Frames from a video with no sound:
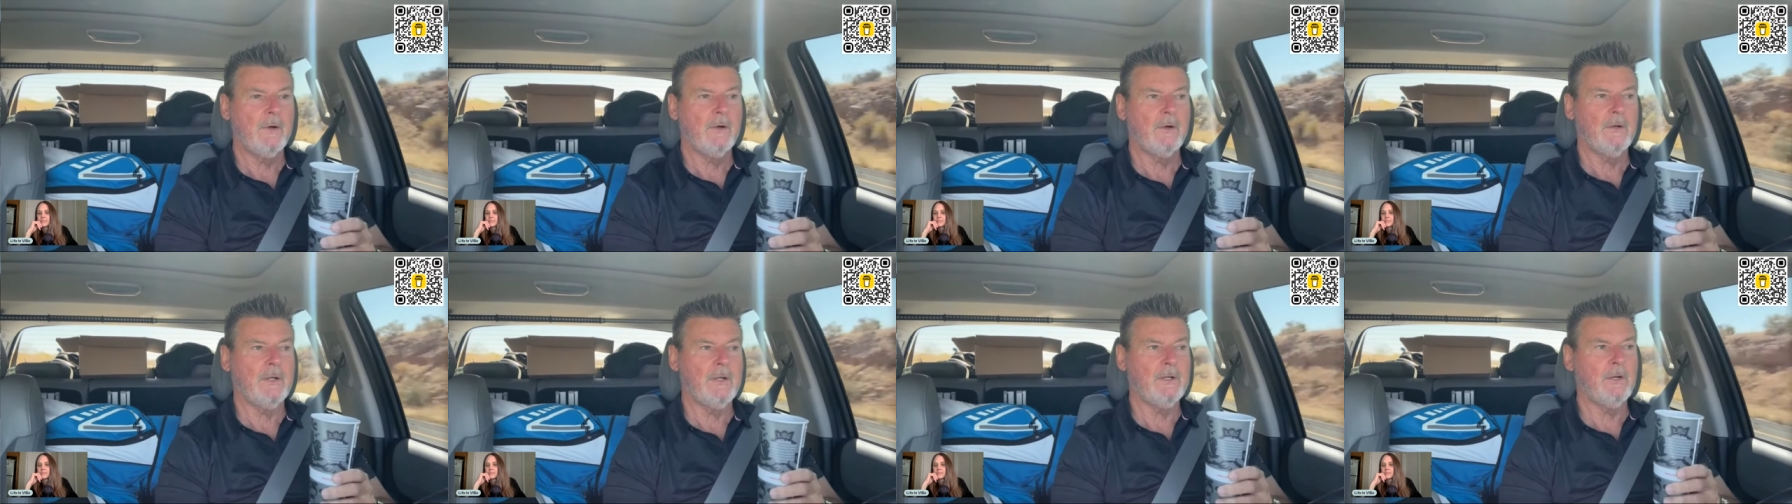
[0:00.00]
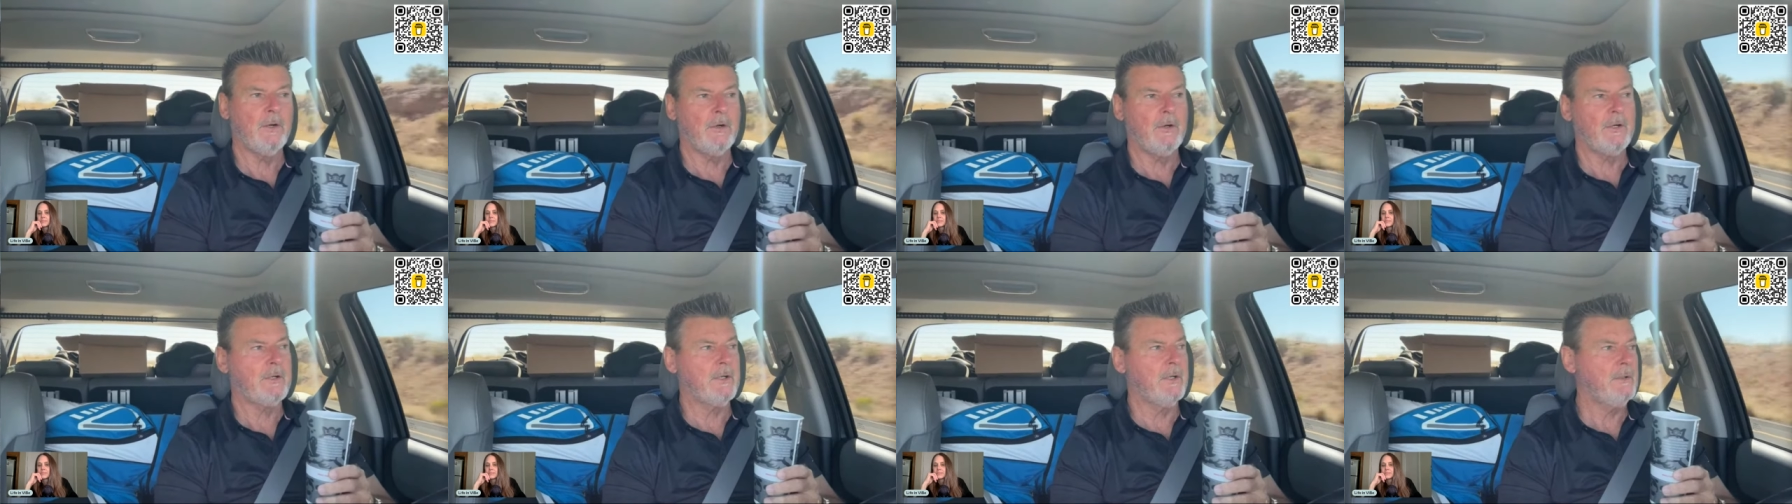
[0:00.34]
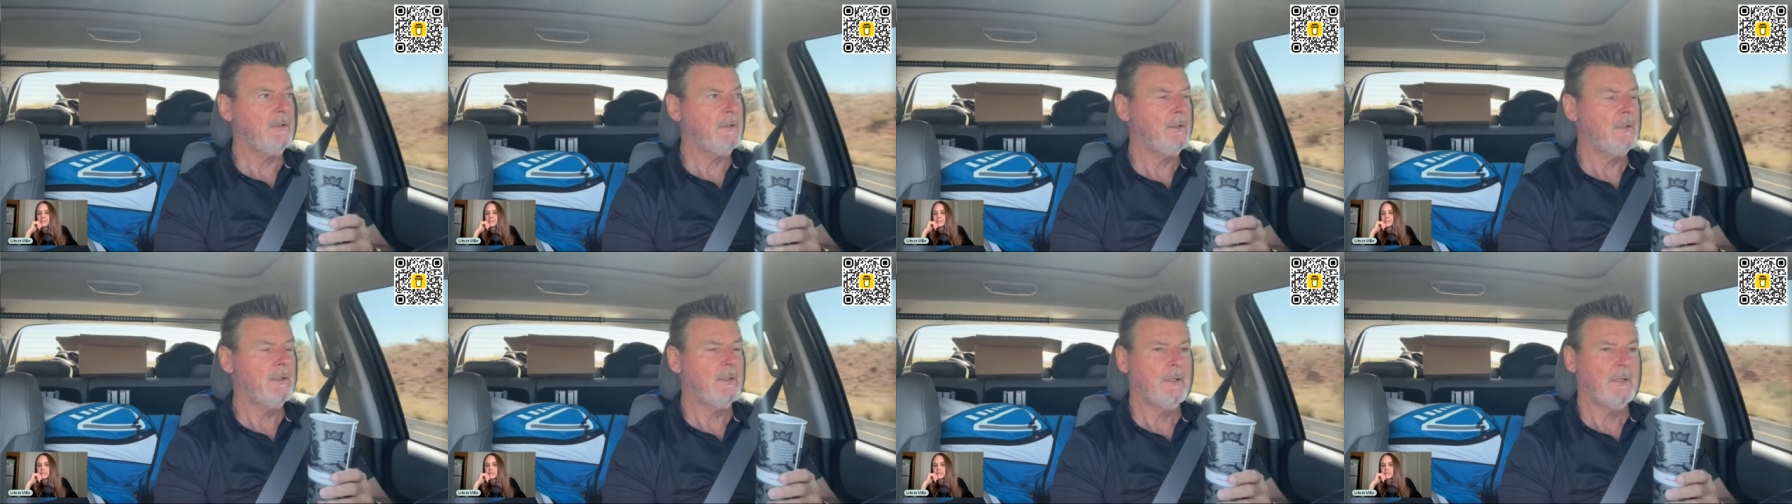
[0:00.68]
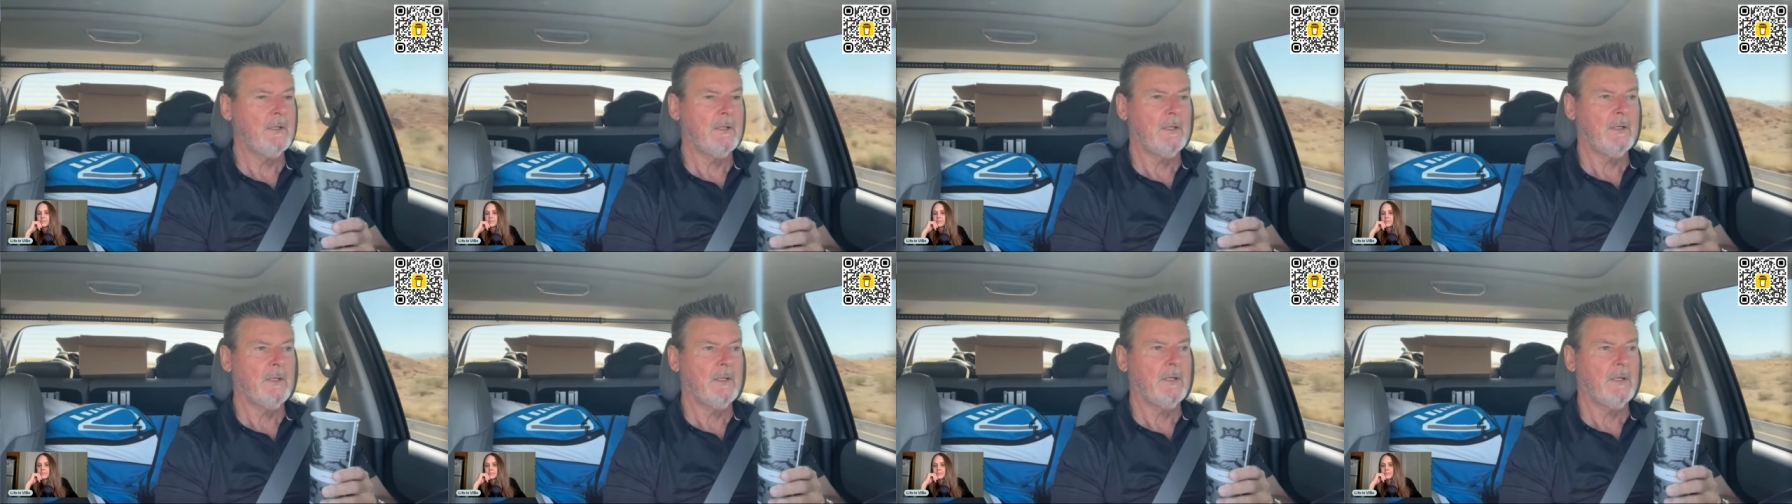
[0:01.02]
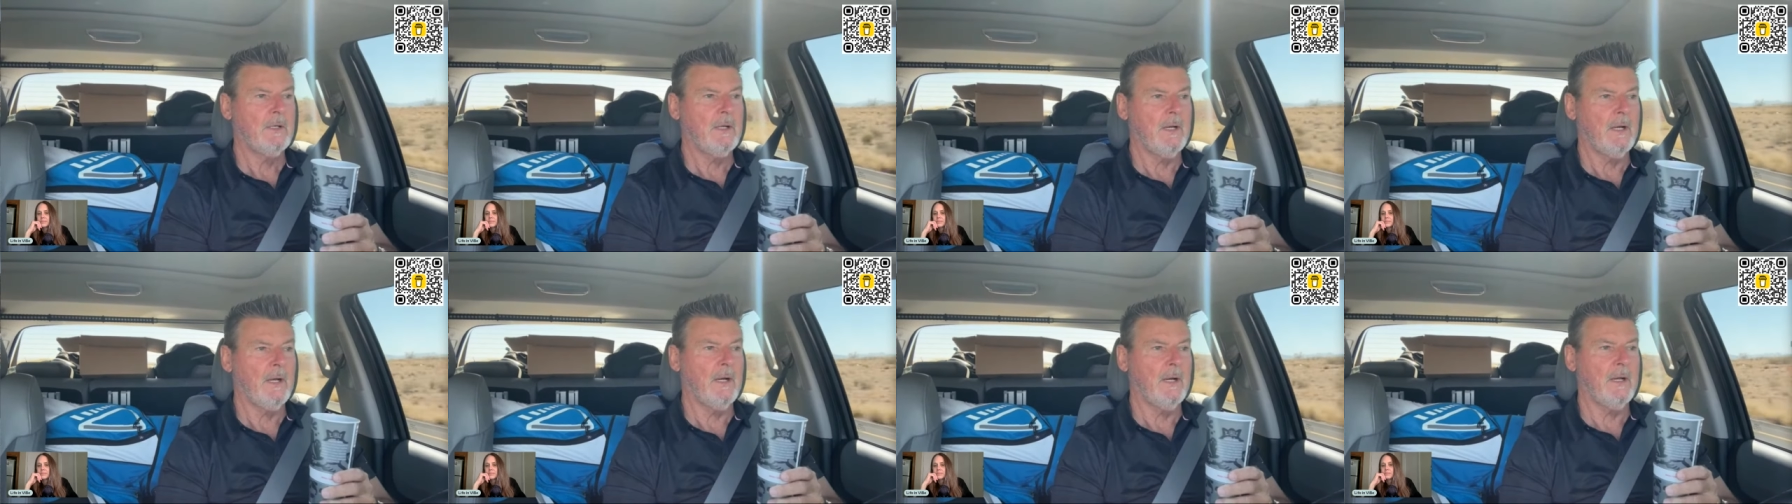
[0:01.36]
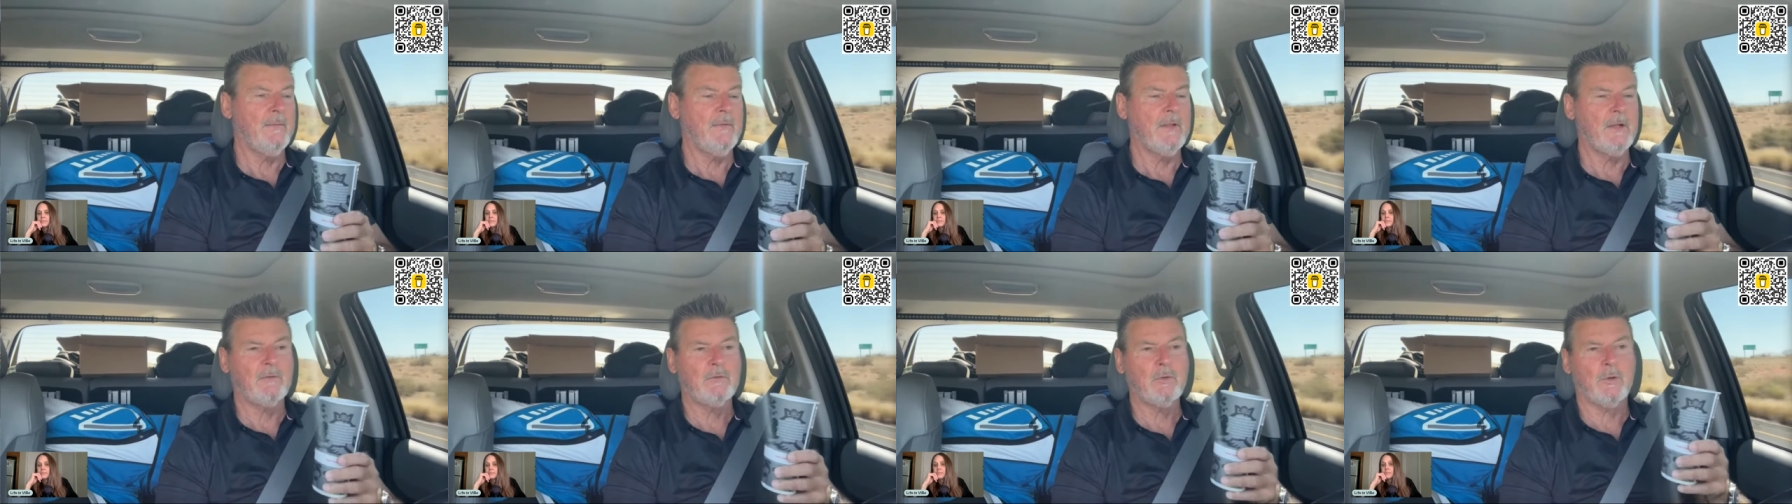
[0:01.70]
In Hurricane. Uh,
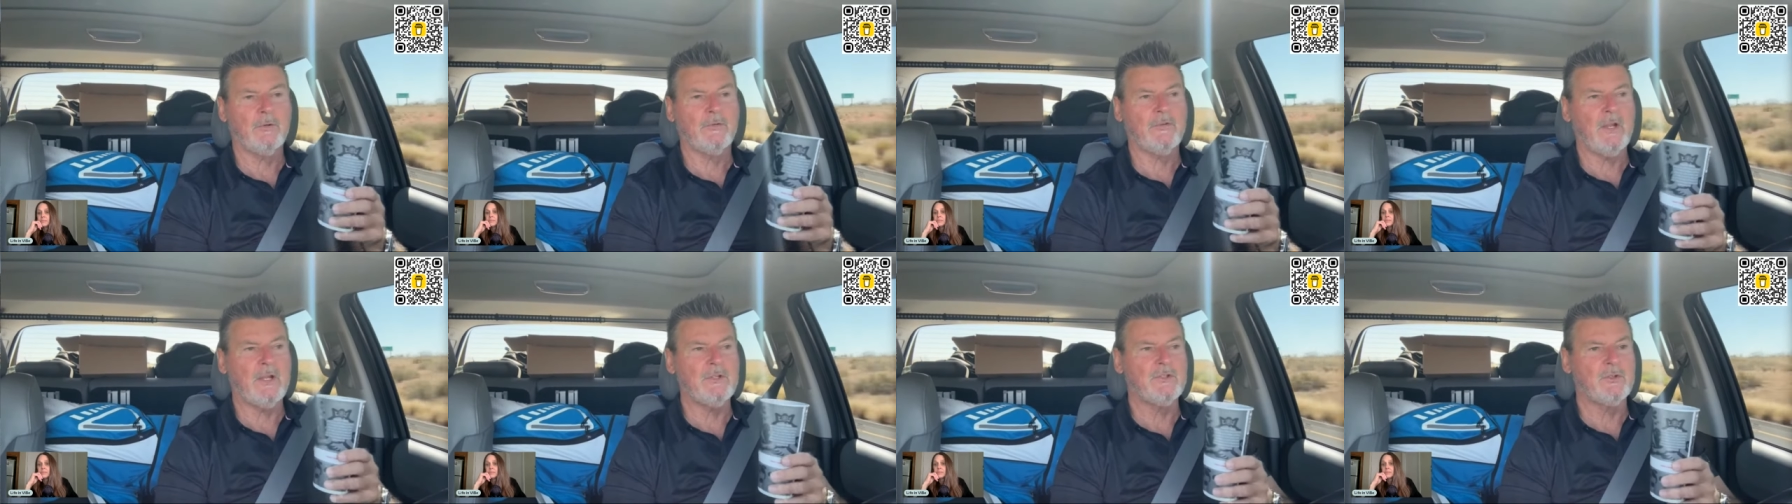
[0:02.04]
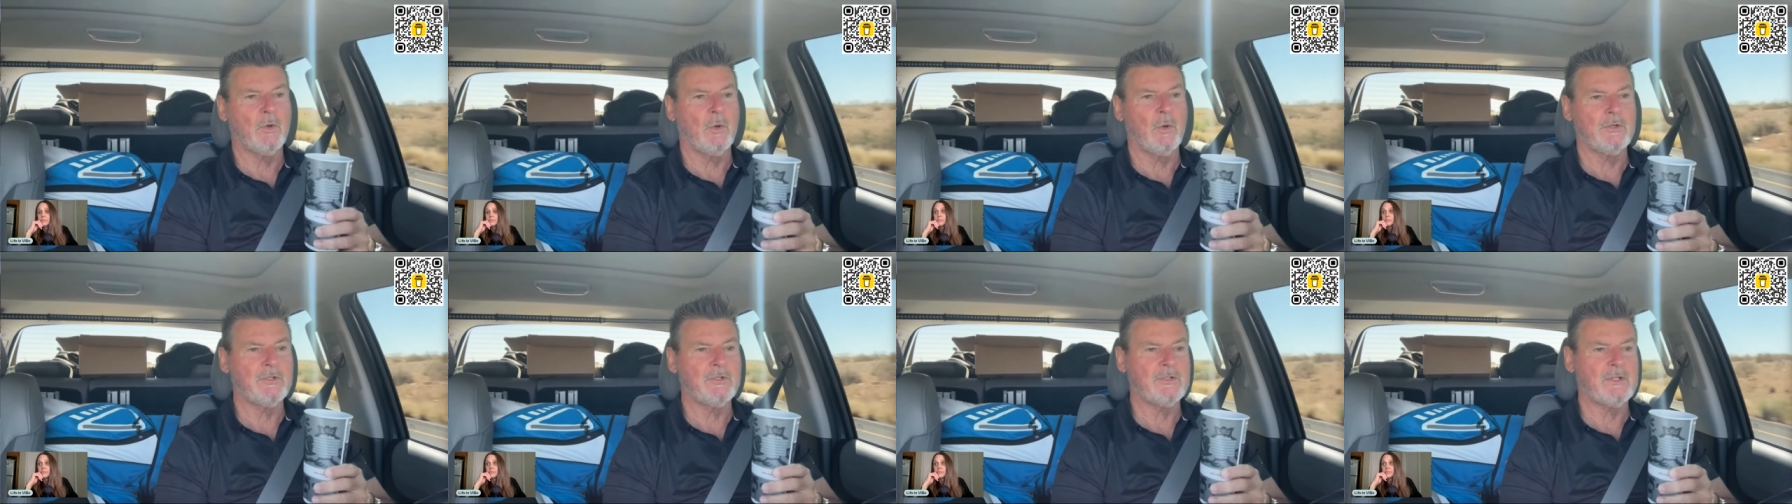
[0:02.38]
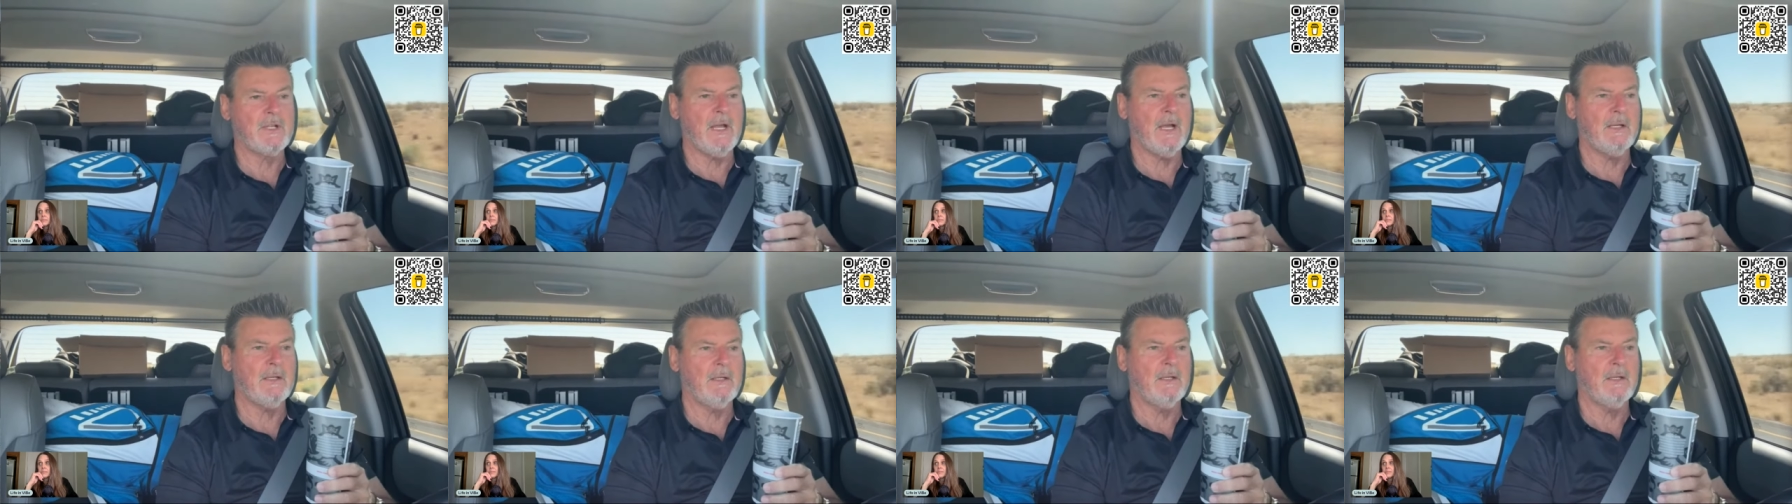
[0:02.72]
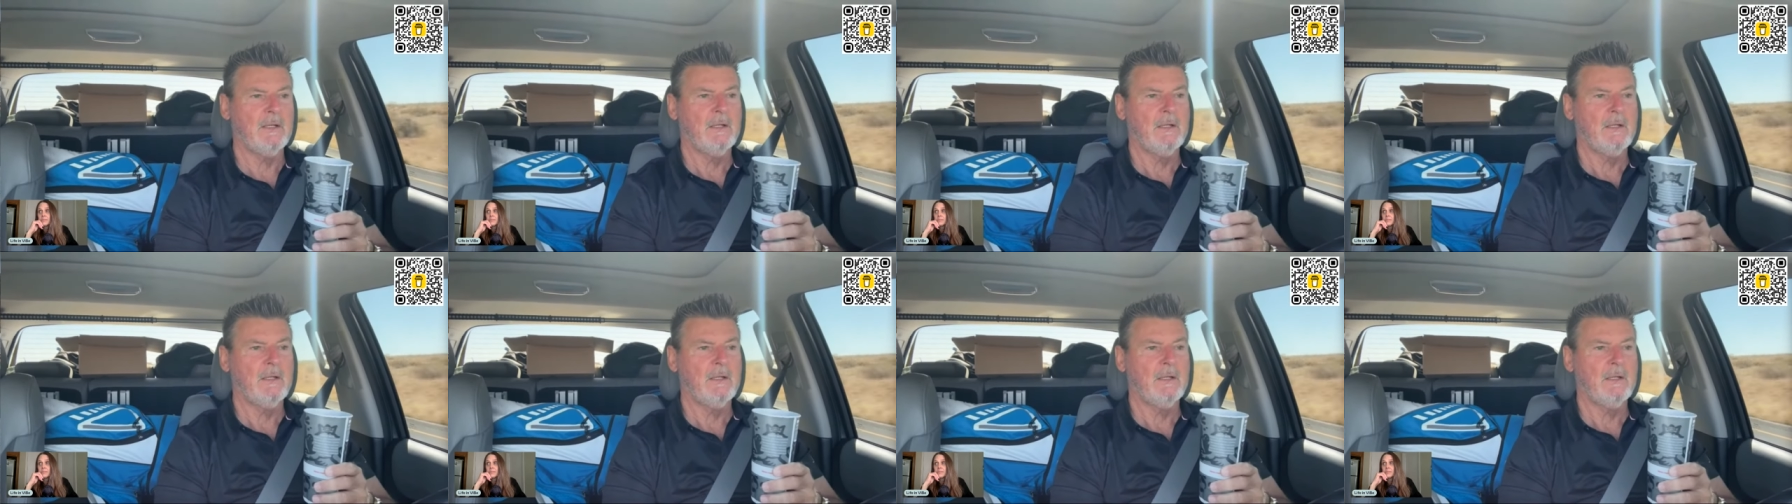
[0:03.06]
and then, of course, Saint George has got,